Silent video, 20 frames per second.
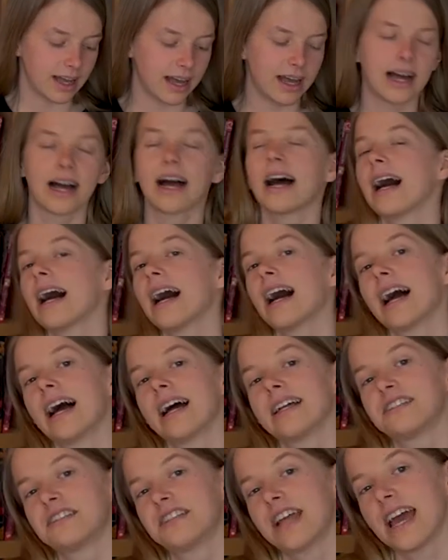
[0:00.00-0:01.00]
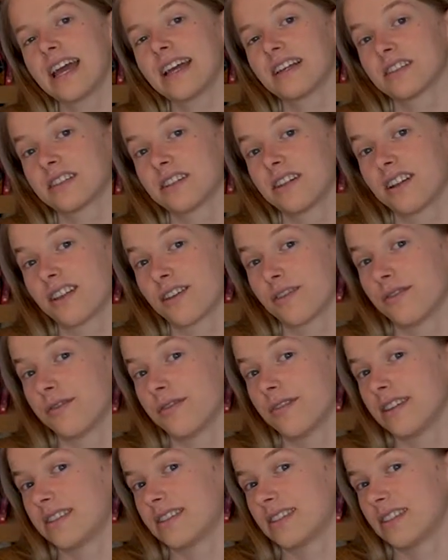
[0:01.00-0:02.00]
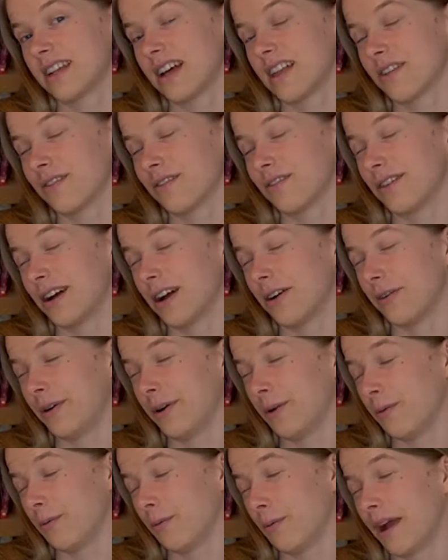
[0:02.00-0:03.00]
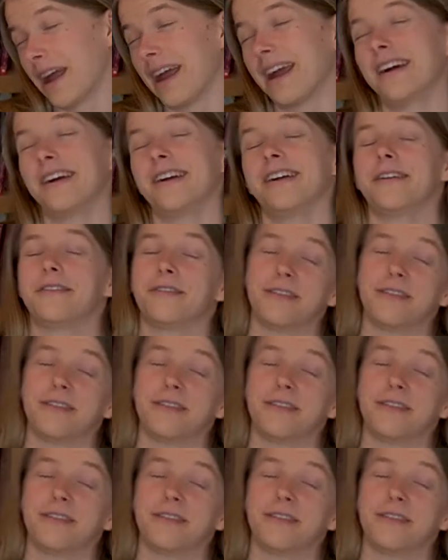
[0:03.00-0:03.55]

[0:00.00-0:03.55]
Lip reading: Today is another very weird